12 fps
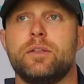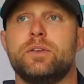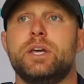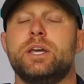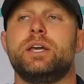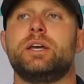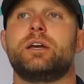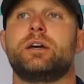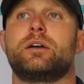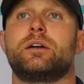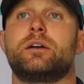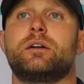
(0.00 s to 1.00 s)
in
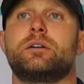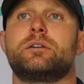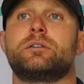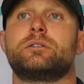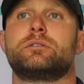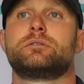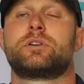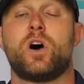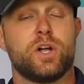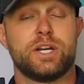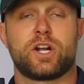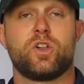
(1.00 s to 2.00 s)

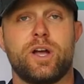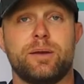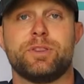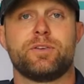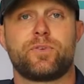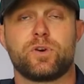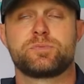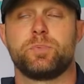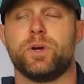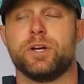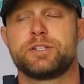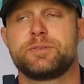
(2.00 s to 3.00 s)
a claim in the first
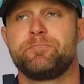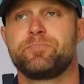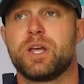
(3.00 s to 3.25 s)
place.